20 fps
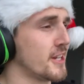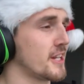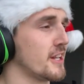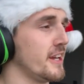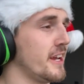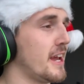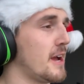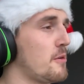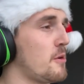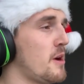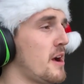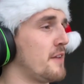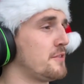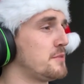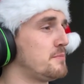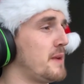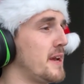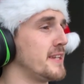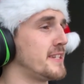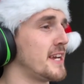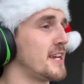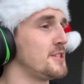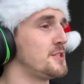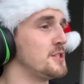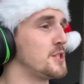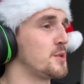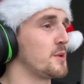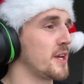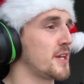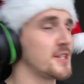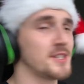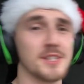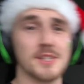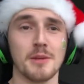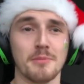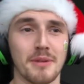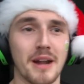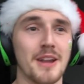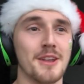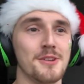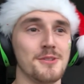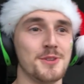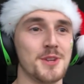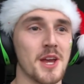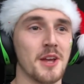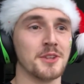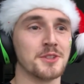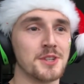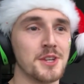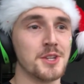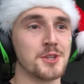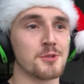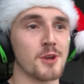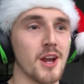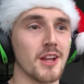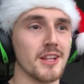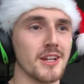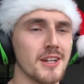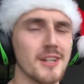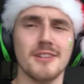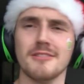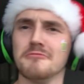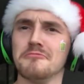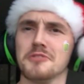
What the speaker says: Luckily, I won't have to pay attention to it because there's a brand new DLC trailer.